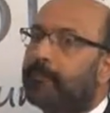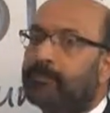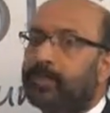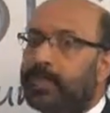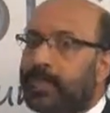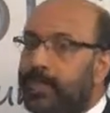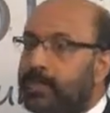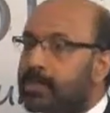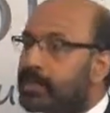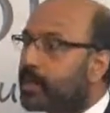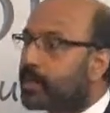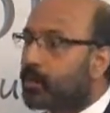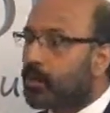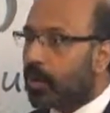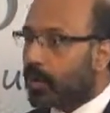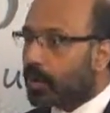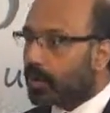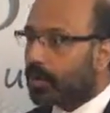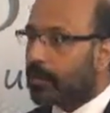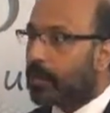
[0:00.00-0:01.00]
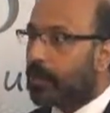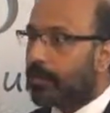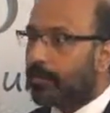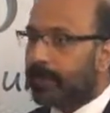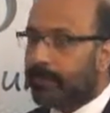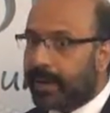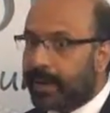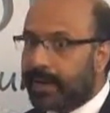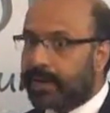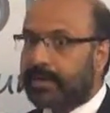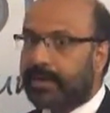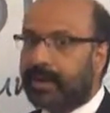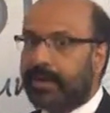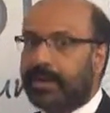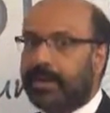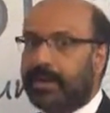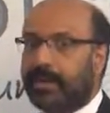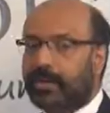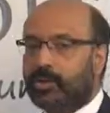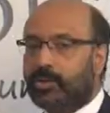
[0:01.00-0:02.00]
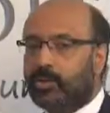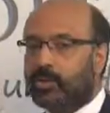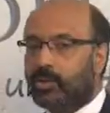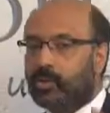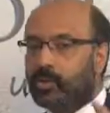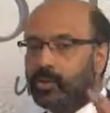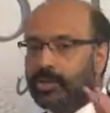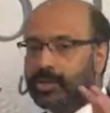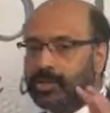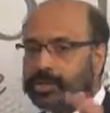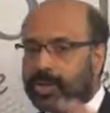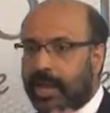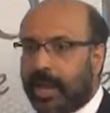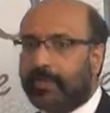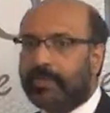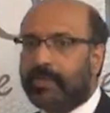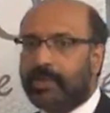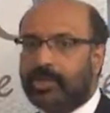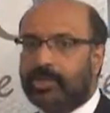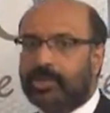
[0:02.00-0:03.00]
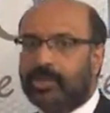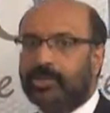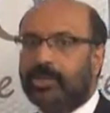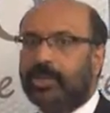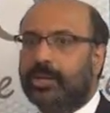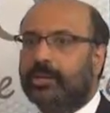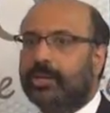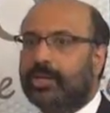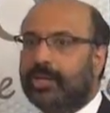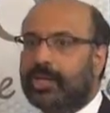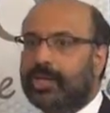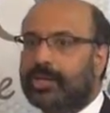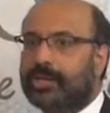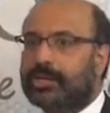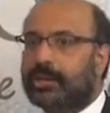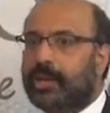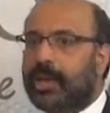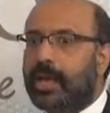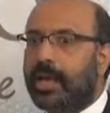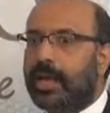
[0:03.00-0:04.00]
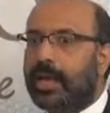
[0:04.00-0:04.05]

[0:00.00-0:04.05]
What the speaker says: These are not meant to establish that these